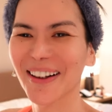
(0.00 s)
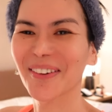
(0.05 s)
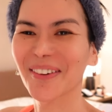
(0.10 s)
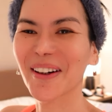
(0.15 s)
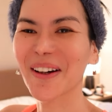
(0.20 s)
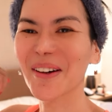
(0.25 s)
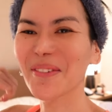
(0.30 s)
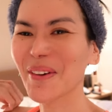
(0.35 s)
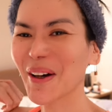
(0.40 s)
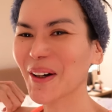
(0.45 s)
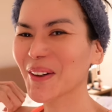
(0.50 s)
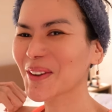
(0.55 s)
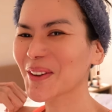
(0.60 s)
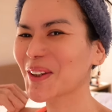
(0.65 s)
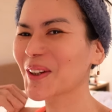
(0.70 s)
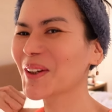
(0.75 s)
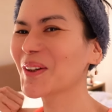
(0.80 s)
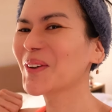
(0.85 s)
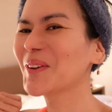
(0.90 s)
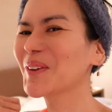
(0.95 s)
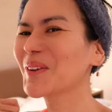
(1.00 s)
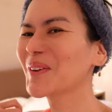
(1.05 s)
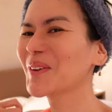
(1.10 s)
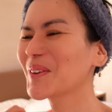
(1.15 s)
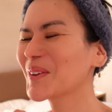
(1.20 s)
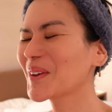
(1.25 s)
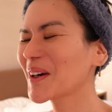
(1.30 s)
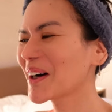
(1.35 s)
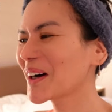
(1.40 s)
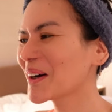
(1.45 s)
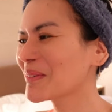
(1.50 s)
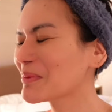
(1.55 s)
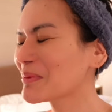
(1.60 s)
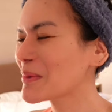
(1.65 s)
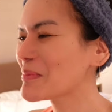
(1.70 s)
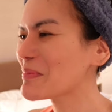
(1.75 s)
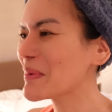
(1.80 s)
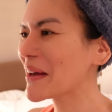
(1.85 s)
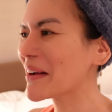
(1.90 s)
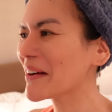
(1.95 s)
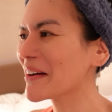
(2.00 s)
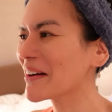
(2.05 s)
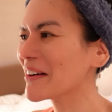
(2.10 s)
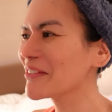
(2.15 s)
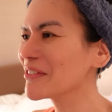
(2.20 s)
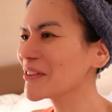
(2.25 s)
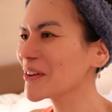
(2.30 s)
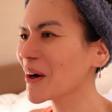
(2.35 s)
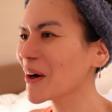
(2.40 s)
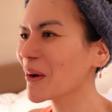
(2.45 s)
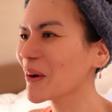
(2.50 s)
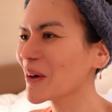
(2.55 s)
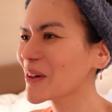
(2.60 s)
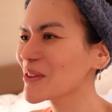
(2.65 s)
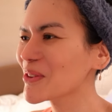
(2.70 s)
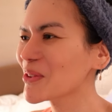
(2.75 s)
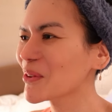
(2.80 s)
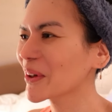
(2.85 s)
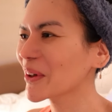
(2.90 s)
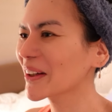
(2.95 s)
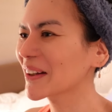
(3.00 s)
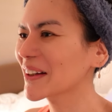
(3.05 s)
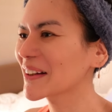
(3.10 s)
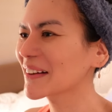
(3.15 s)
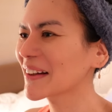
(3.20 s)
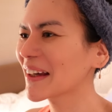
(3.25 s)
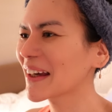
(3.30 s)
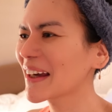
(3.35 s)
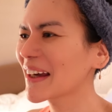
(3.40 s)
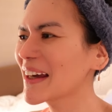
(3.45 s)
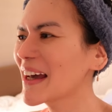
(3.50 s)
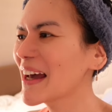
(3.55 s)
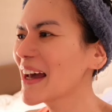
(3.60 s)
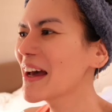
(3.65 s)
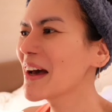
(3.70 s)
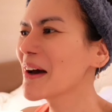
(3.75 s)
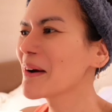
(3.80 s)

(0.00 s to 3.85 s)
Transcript: We're about to prepare for our snorkeling day,